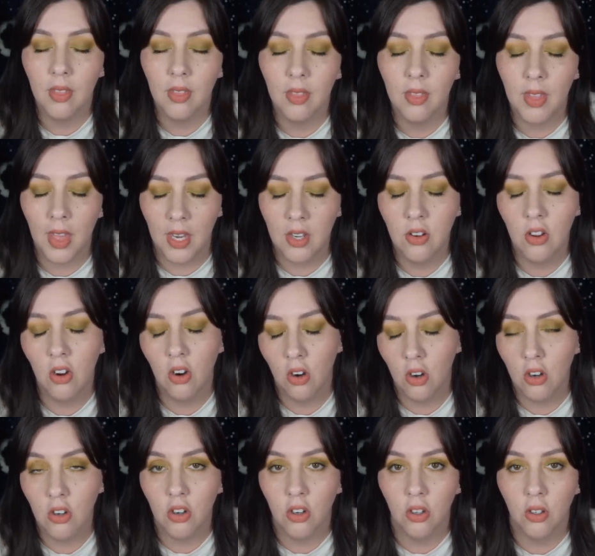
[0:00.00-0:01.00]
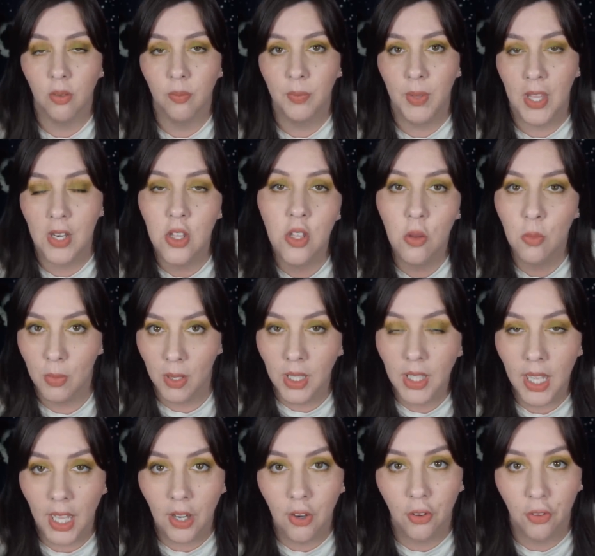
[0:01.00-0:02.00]
Then to hurt her and
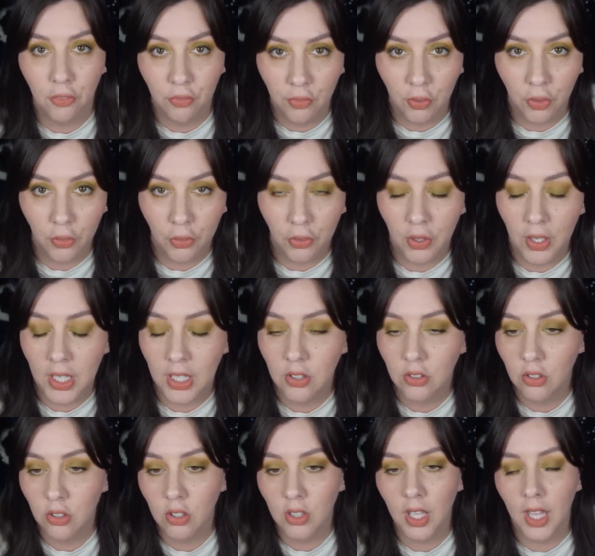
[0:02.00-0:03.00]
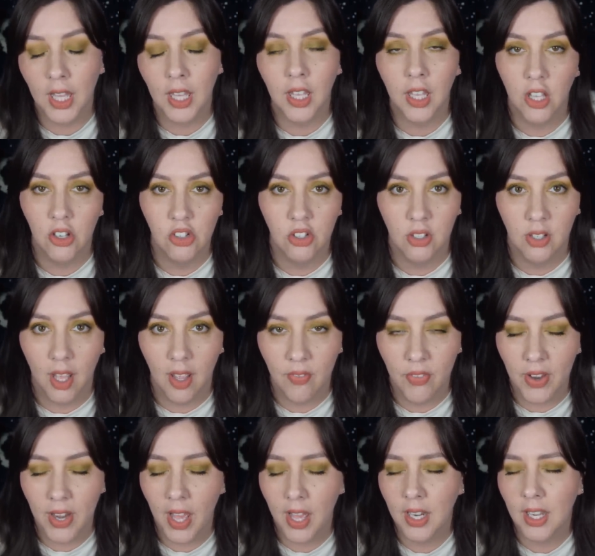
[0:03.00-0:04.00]
humiliate her further, he took a kitchen knife
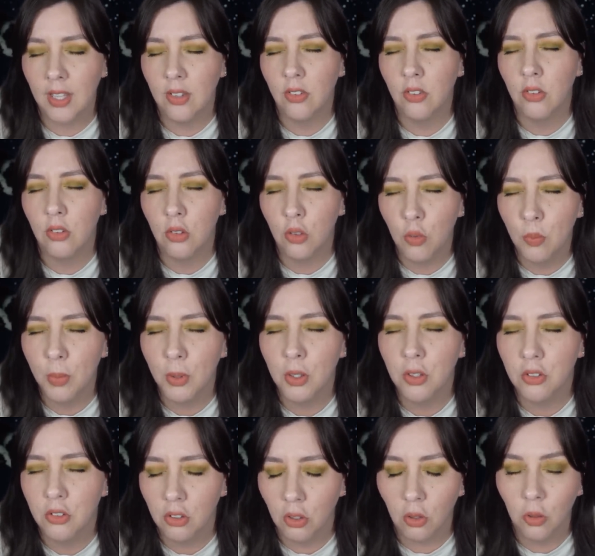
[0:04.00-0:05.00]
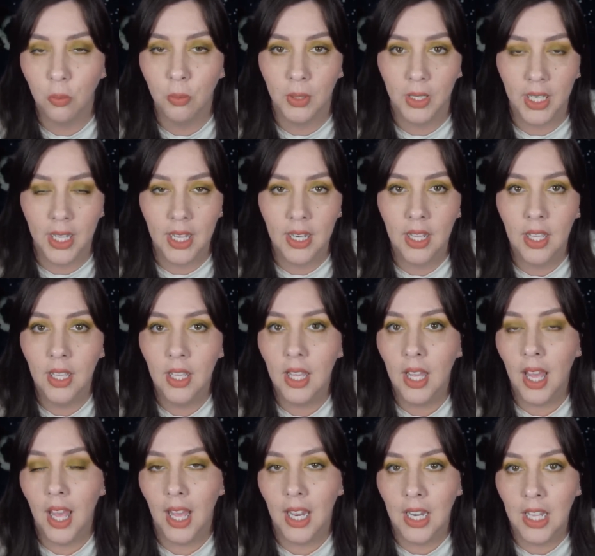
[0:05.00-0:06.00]
that had a super dull blade
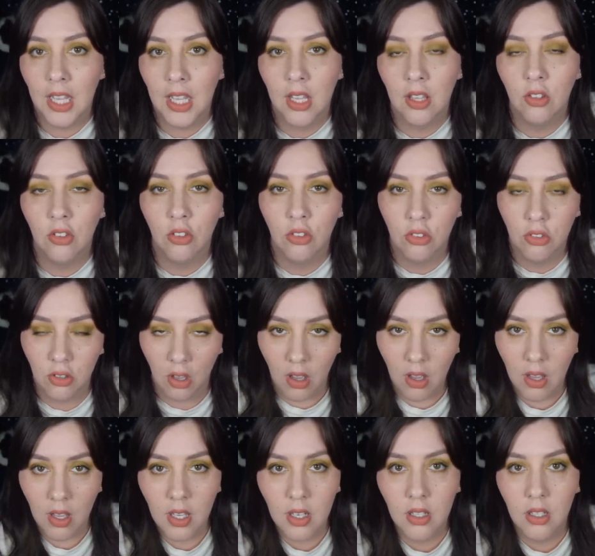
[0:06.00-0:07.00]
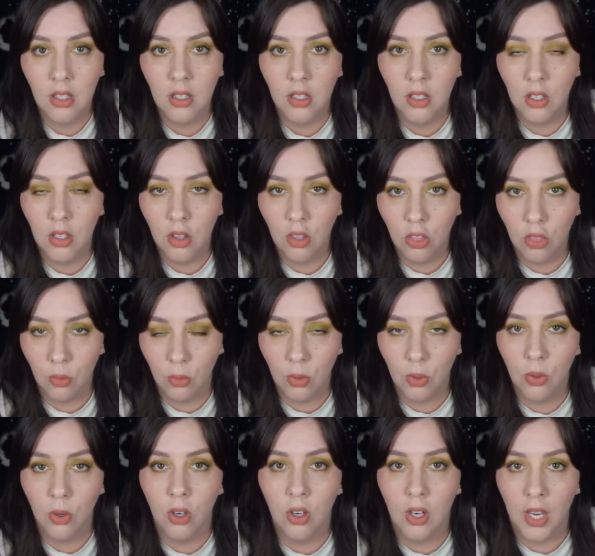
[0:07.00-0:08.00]
and he sawed
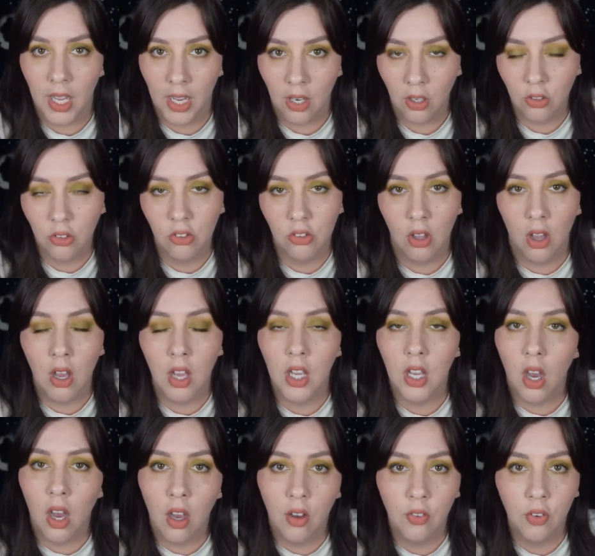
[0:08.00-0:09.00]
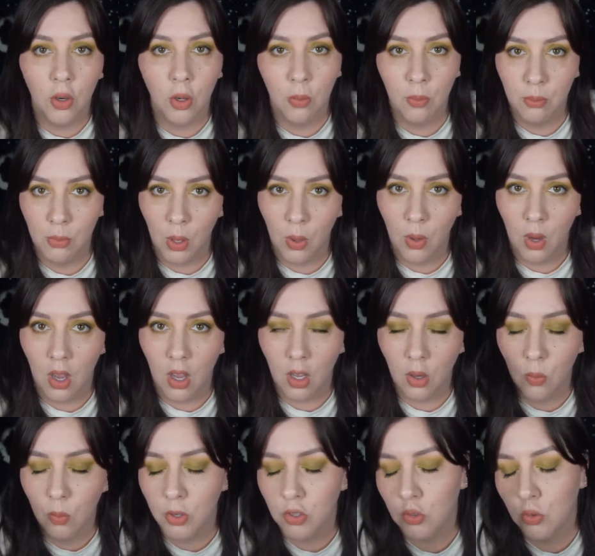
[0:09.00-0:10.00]
through her hair, sawing off her mohawk,
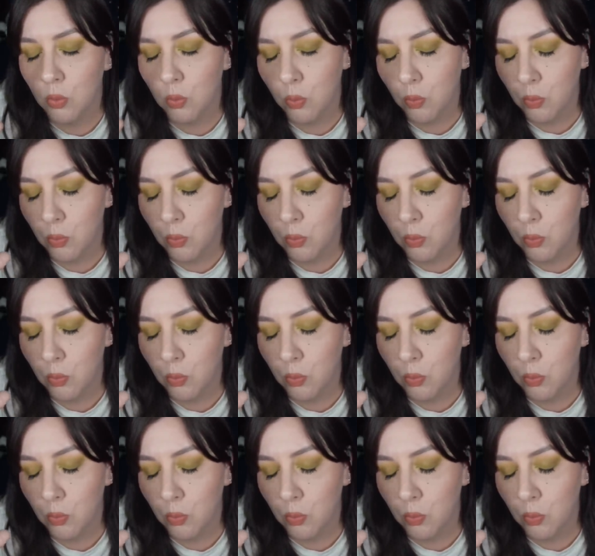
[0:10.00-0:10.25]
which,